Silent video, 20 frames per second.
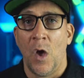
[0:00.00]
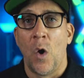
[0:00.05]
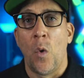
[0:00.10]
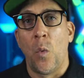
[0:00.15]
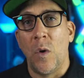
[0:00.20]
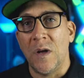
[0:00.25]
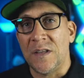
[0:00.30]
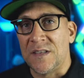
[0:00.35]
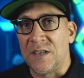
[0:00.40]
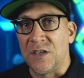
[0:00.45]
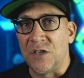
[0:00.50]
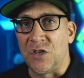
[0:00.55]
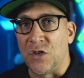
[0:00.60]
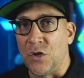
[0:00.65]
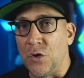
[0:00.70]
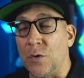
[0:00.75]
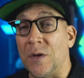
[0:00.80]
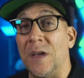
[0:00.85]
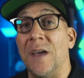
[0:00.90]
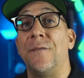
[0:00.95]
What to
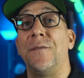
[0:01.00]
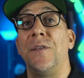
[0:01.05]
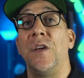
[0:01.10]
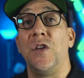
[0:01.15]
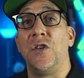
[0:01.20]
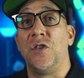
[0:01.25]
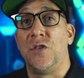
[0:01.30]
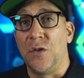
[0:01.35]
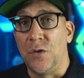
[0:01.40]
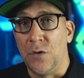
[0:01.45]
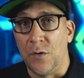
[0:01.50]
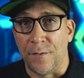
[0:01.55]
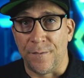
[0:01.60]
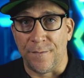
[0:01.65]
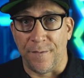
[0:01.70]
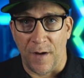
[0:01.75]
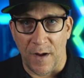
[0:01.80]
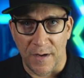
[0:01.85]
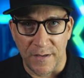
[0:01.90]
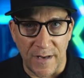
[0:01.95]
do if you do
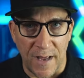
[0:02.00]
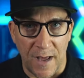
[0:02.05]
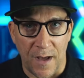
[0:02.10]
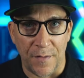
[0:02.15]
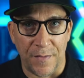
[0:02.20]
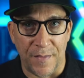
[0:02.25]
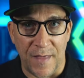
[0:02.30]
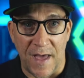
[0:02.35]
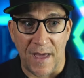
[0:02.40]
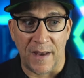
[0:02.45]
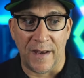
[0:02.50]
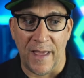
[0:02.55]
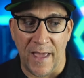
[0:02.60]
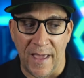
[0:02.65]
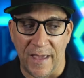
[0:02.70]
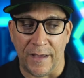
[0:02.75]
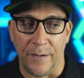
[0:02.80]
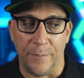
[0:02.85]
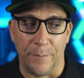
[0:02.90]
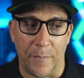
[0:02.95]
find out that,
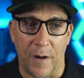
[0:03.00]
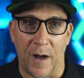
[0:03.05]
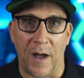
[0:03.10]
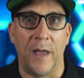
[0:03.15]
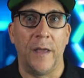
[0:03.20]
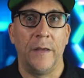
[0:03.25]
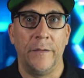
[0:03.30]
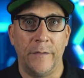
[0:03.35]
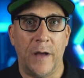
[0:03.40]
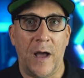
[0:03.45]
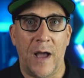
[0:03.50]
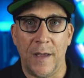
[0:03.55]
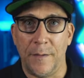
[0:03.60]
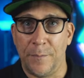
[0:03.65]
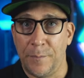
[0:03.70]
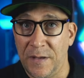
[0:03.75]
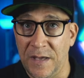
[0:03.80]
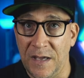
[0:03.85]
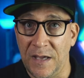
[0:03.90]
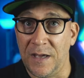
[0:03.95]
hey, my
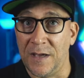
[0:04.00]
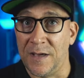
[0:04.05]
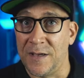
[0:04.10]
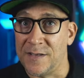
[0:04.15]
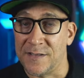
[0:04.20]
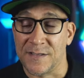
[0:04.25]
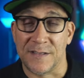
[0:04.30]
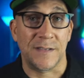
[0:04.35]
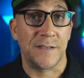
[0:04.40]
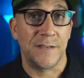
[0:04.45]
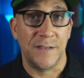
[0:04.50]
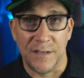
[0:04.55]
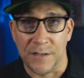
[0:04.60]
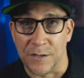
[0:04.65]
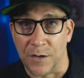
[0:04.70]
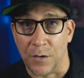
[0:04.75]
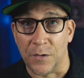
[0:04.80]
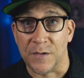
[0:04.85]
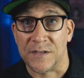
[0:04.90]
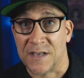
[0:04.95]
IP is, you
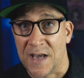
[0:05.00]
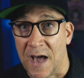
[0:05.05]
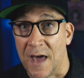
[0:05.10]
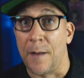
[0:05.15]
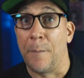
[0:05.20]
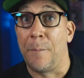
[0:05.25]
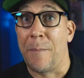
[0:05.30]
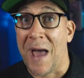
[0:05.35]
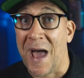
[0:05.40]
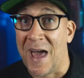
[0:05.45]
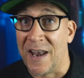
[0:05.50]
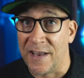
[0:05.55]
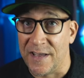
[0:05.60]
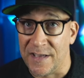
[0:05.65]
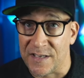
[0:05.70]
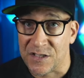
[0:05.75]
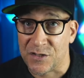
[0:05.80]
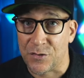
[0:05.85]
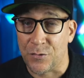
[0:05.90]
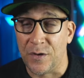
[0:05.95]
know, it's got a bad
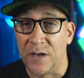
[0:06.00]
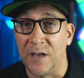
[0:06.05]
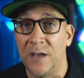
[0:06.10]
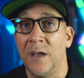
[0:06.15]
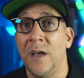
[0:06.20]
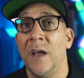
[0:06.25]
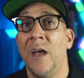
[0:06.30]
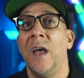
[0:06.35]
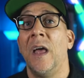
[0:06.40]
history